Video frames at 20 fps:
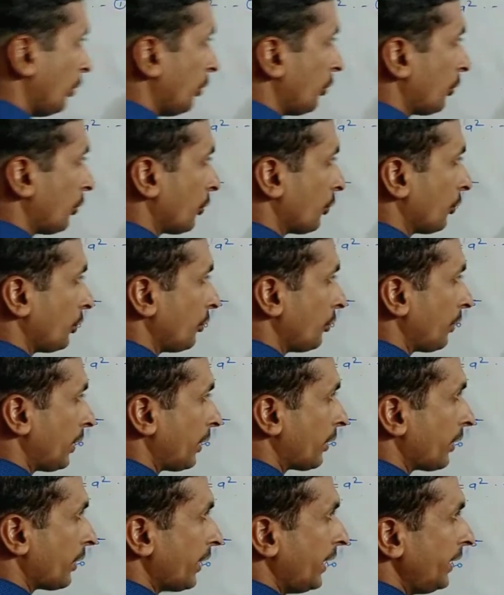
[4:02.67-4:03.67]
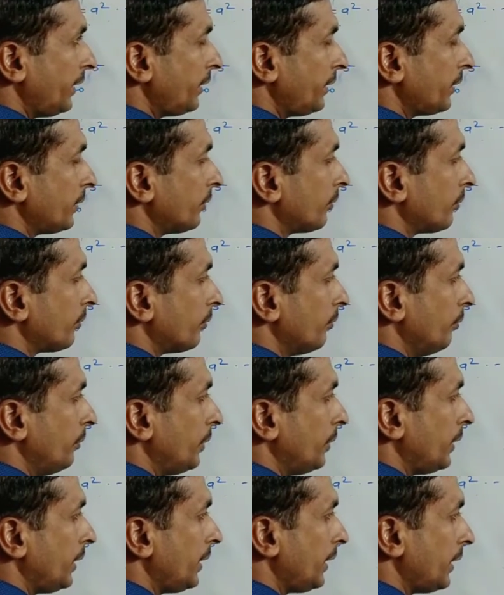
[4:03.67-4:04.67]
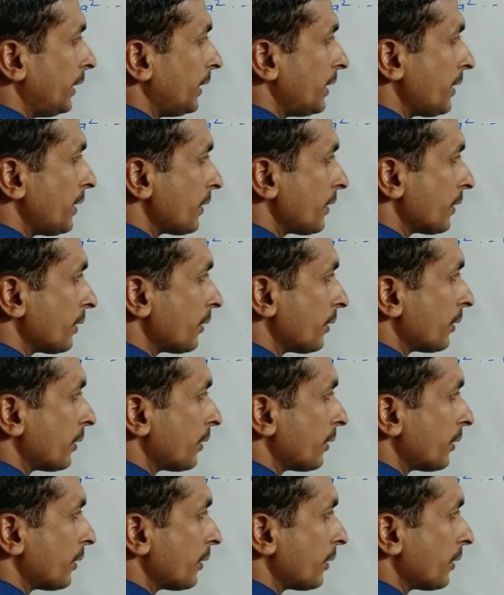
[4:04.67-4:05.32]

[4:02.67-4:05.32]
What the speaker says: So you can write B is